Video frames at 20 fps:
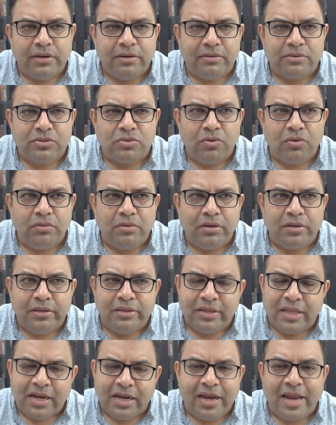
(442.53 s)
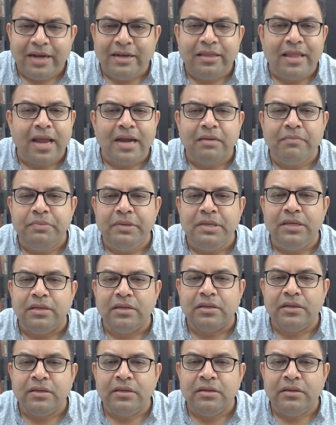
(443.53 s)
so th- let that be,
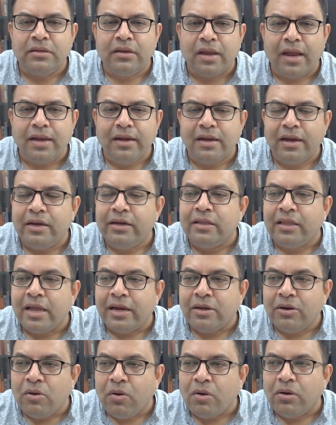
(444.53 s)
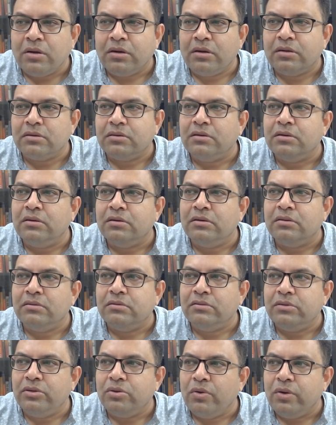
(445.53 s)
right? Let that not, uh,
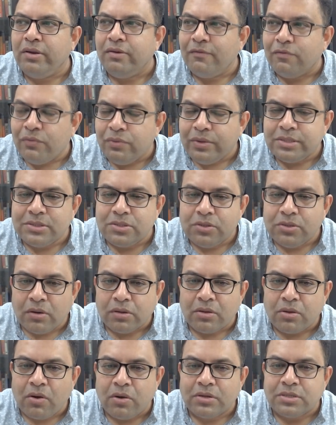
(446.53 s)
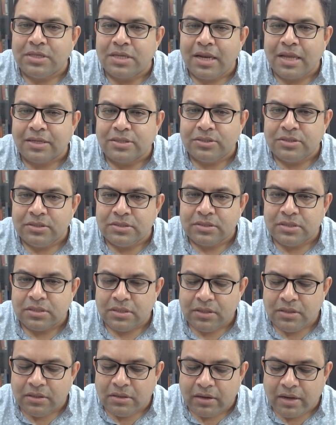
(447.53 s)
you know, influence your thoughts and actions,
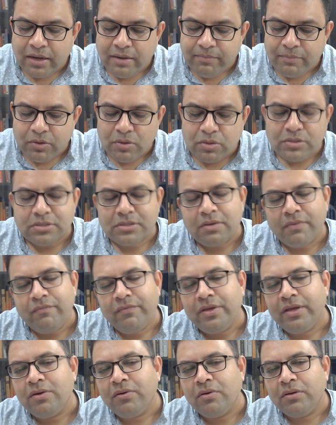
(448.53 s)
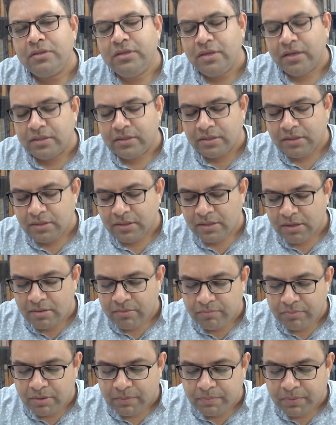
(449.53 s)
right? Because somewhere or the other,
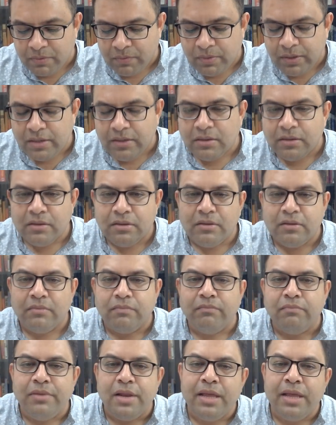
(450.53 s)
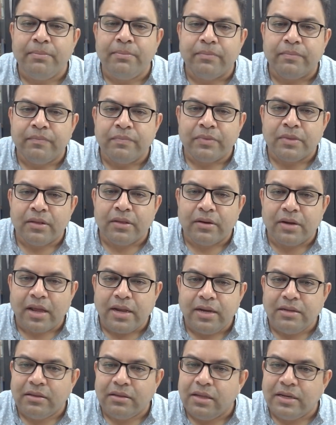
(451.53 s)
people will blame.
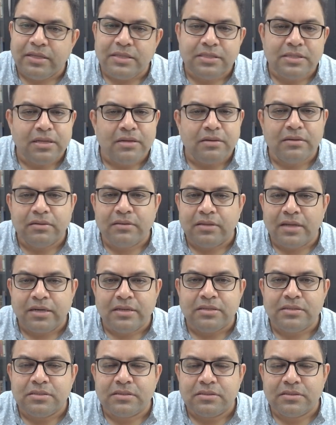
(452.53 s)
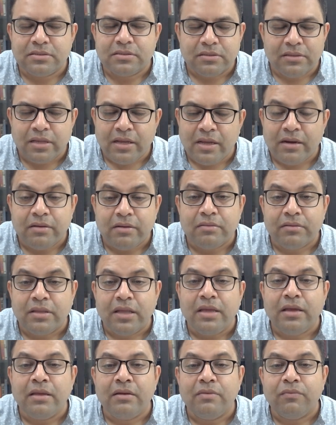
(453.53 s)
Right? That is their, that is their,
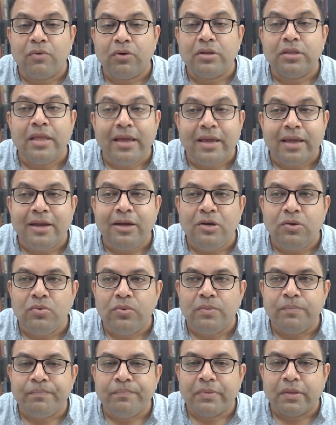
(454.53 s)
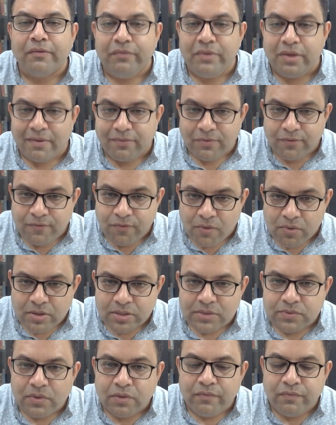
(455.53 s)
their, what they can do. We have to
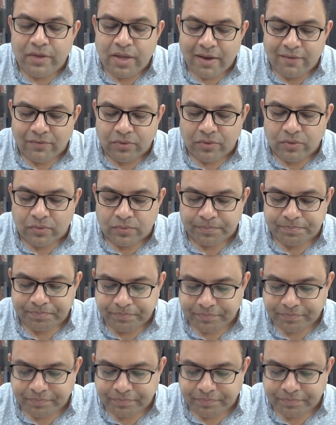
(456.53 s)
focus what we have to do.